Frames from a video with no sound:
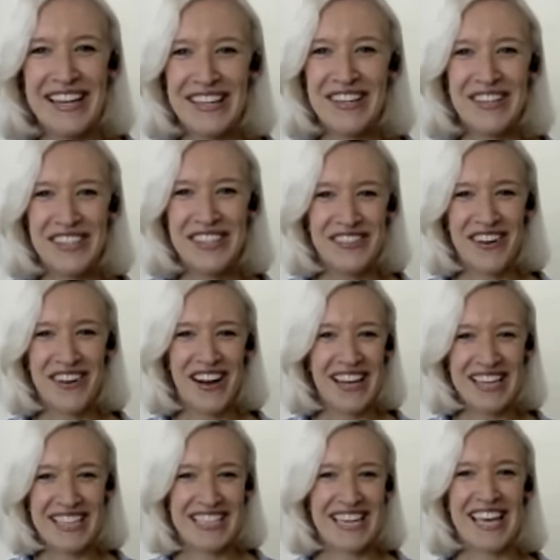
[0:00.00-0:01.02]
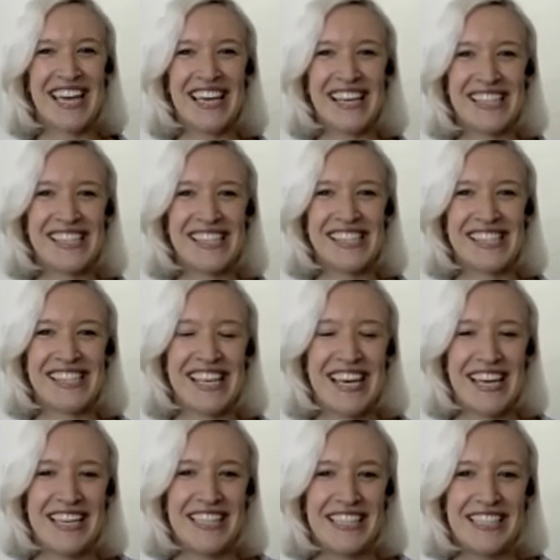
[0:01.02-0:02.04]
lots of ideas
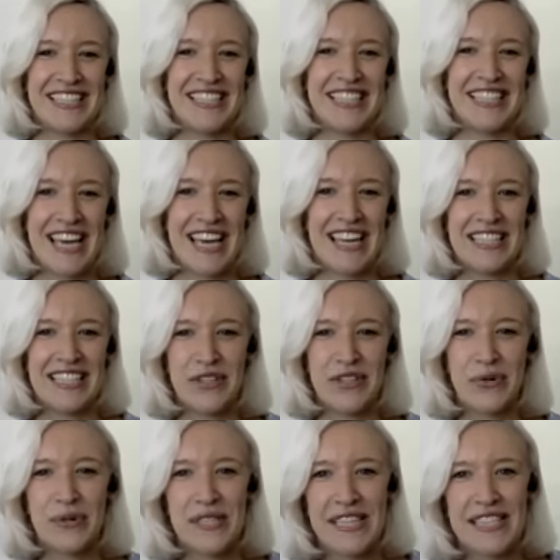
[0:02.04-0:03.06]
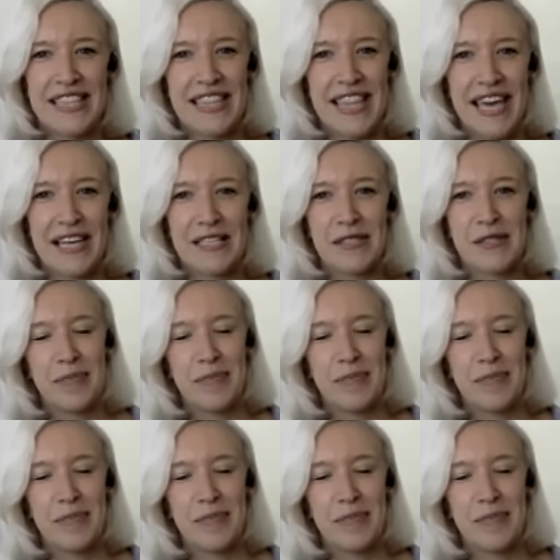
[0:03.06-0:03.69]
and courses and things.